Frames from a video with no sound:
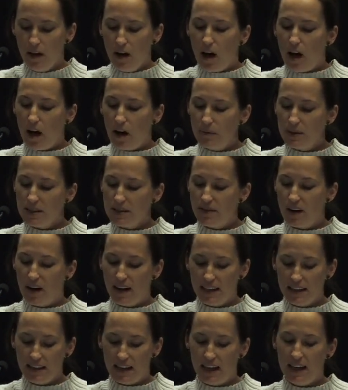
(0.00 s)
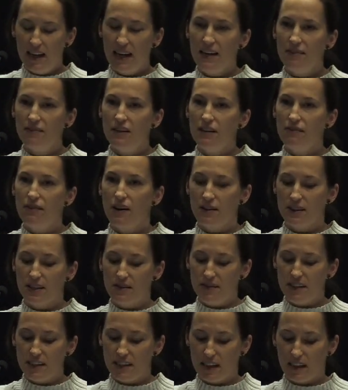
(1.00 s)
I was finding that even if I was
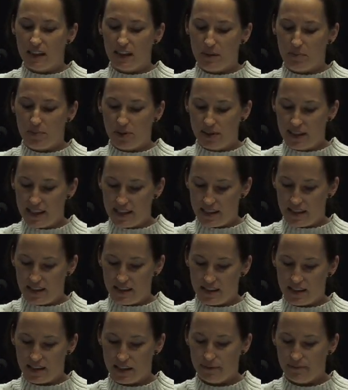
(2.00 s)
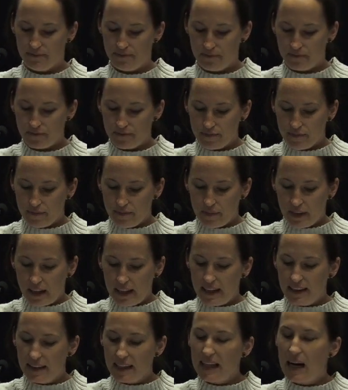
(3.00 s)
physically present
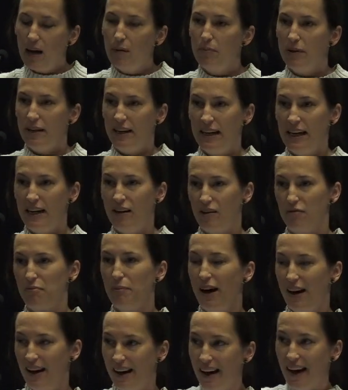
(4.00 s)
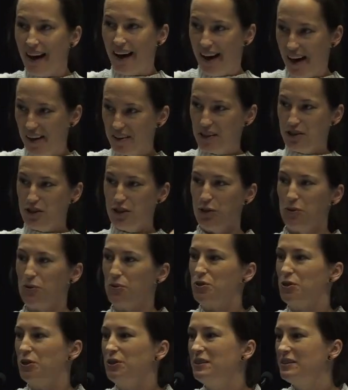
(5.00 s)
in the company of my other
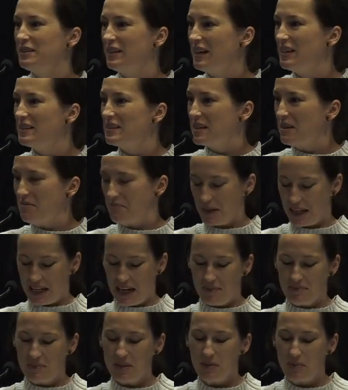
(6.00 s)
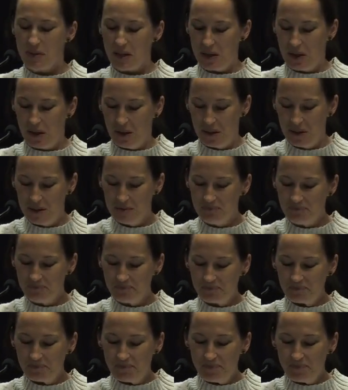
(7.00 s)
children, as they've become to be known,